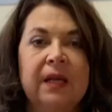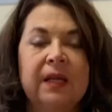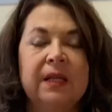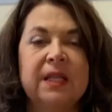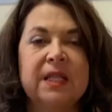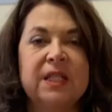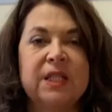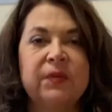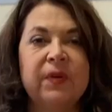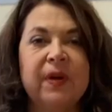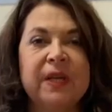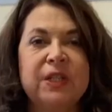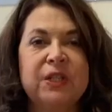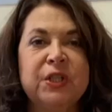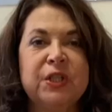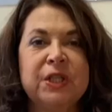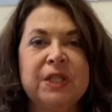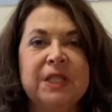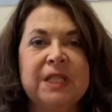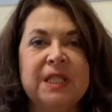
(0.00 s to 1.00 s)
This
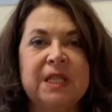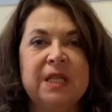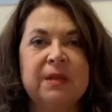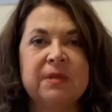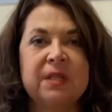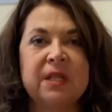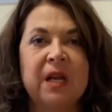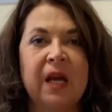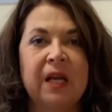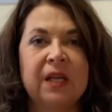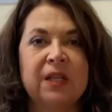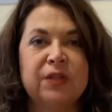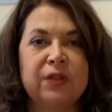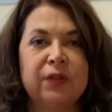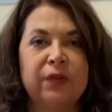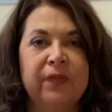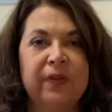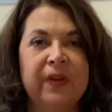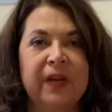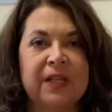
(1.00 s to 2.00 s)
question seems like
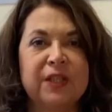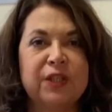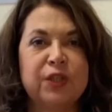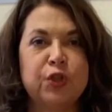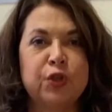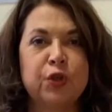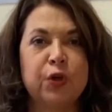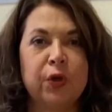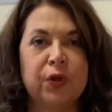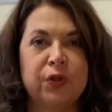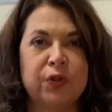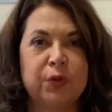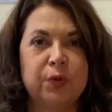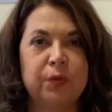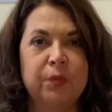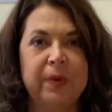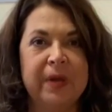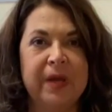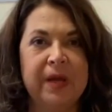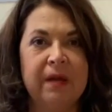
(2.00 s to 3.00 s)
Sophia's choice
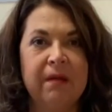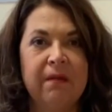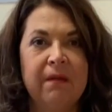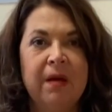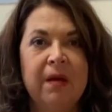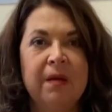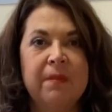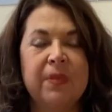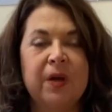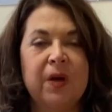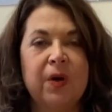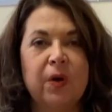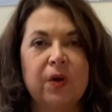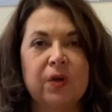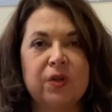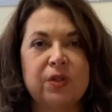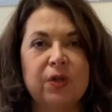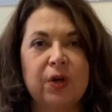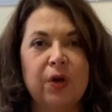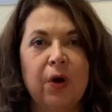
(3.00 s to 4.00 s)
to me
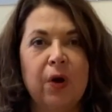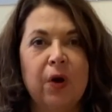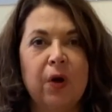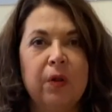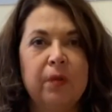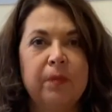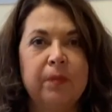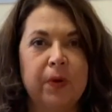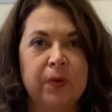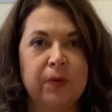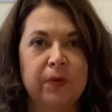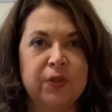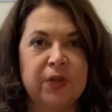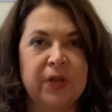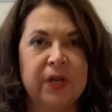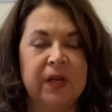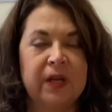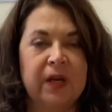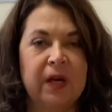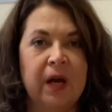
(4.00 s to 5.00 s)
because all
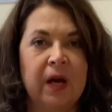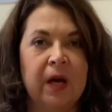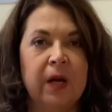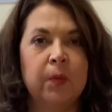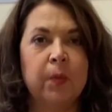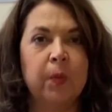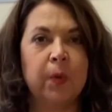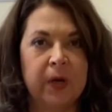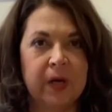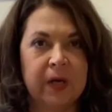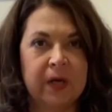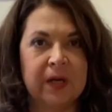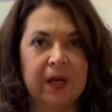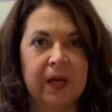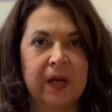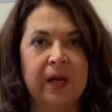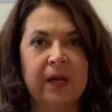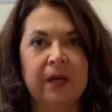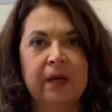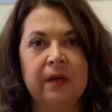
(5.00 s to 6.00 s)
projects I work
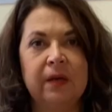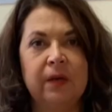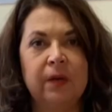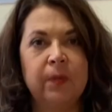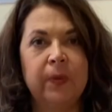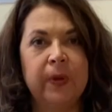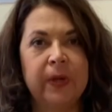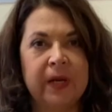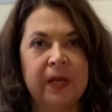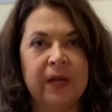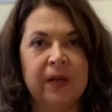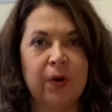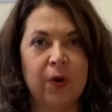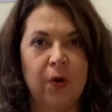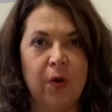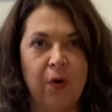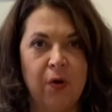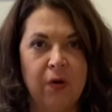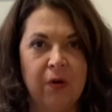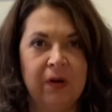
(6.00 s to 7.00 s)
and working
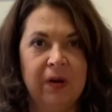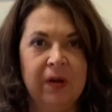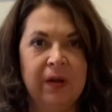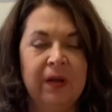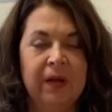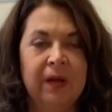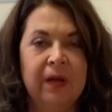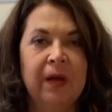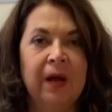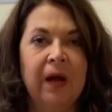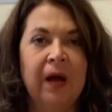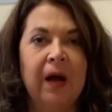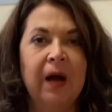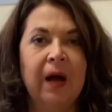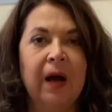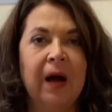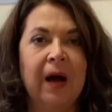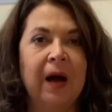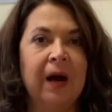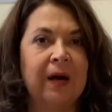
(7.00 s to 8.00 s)
on
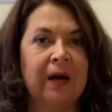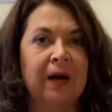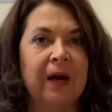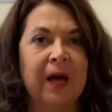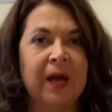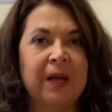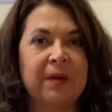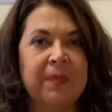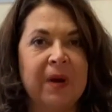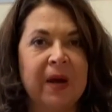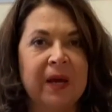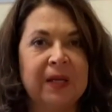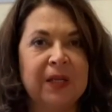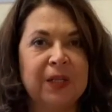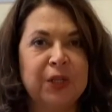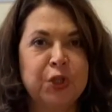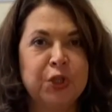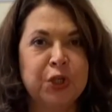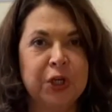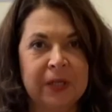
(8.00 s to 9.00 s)
are like
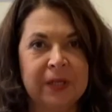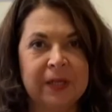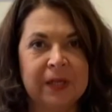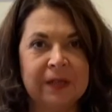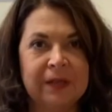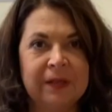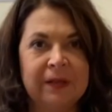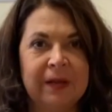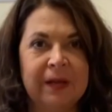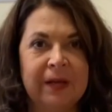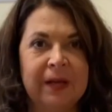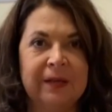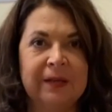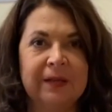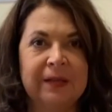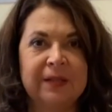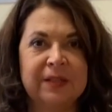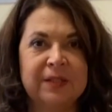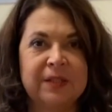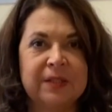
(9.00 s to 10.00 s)
my children and
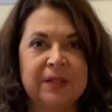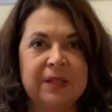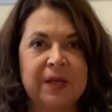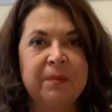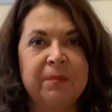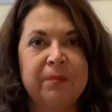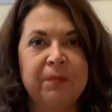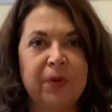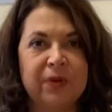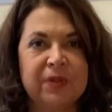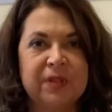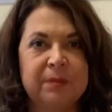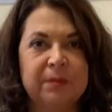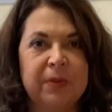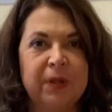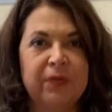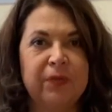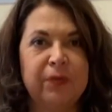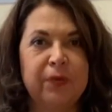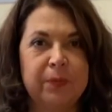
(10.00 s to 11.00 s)
it's
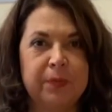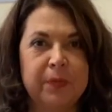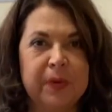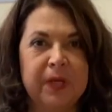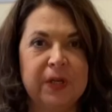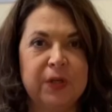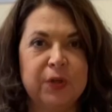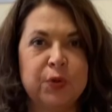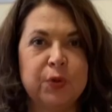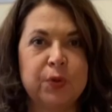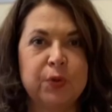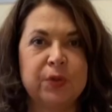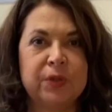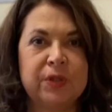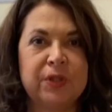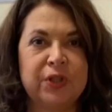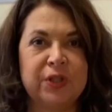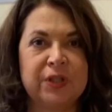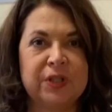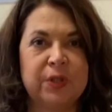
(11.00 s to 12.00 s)
impossible for me to
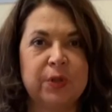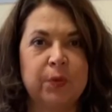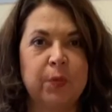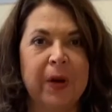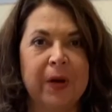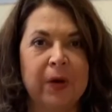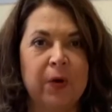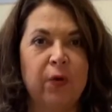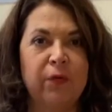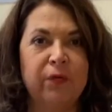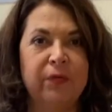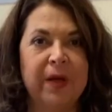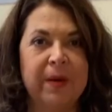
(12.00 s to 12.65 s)
choose just one of